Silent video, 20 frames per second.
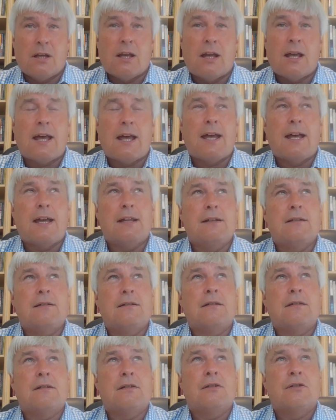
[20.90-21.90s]

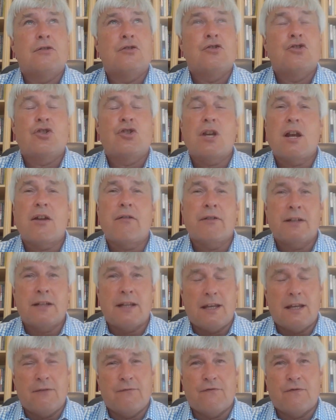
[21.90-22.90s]
and sharing
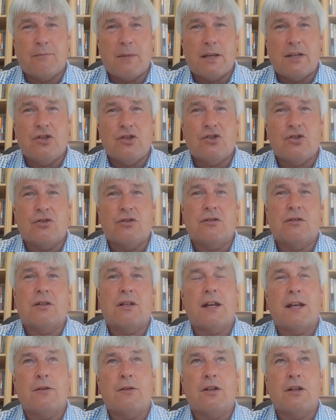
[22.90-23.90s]
that information
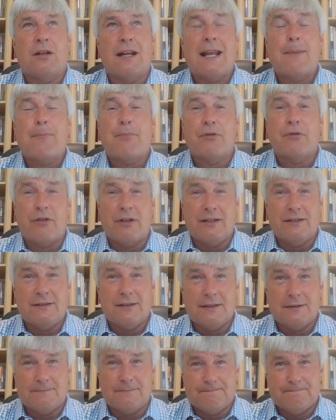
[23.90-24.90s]
and
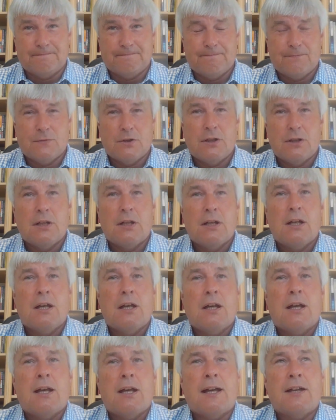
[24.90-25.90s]
collaborating.
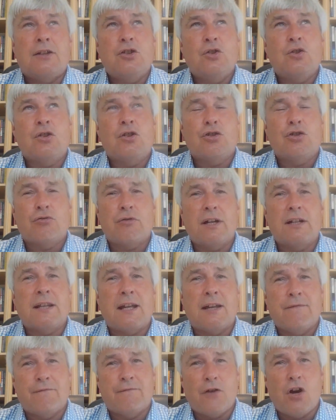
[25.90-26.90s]
And you can create
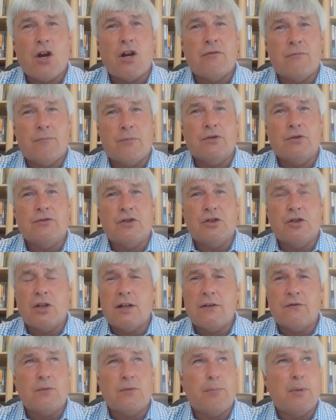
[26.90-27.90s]
that environment. You don't
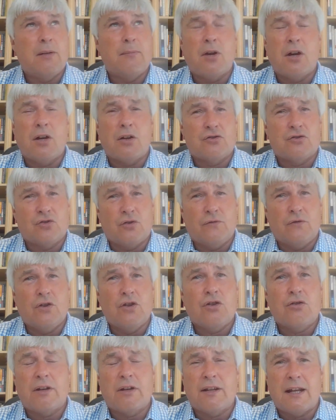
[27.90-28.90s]
have to be a Microsoft. You can
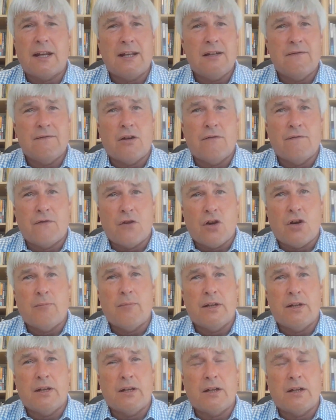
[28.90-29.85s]
create that any environment in a